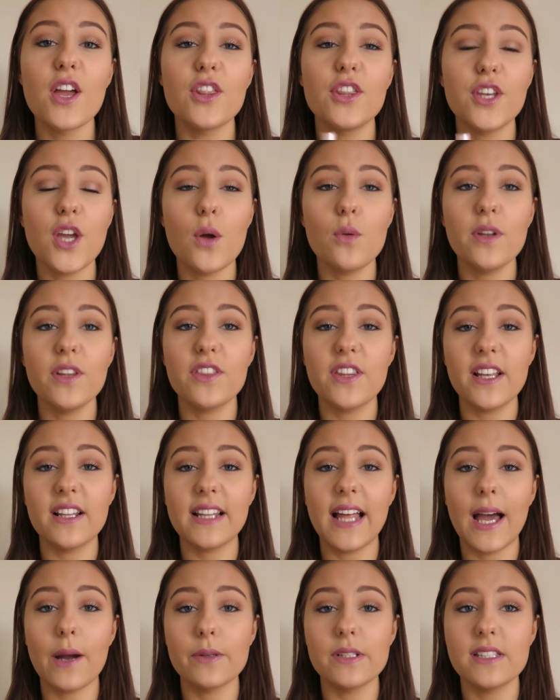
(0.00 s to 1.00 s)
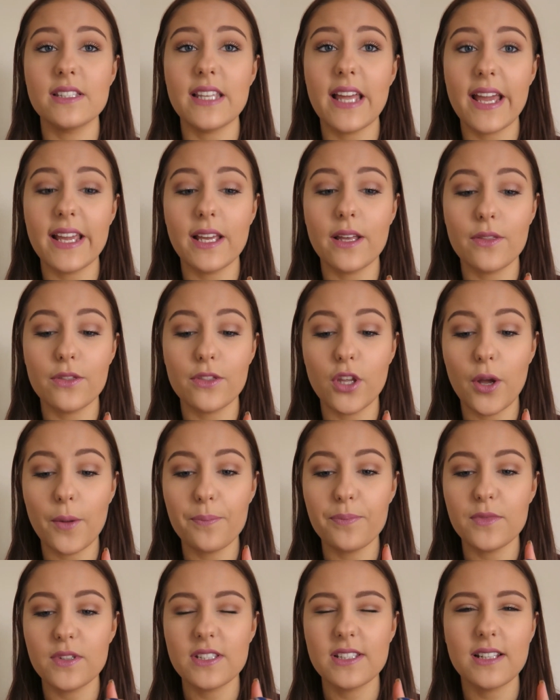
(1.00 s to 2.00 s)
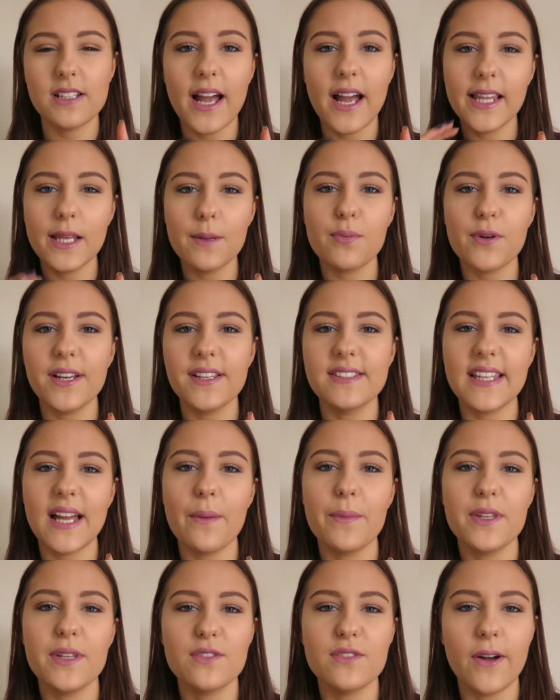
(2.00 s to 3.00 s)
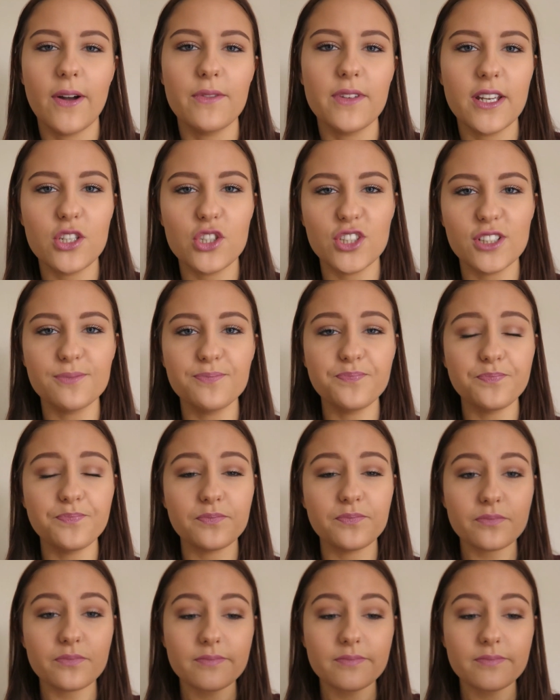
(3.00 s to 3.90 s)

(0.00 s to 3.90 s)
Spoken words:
The only thing that I would say that slightly breaks down with this foundation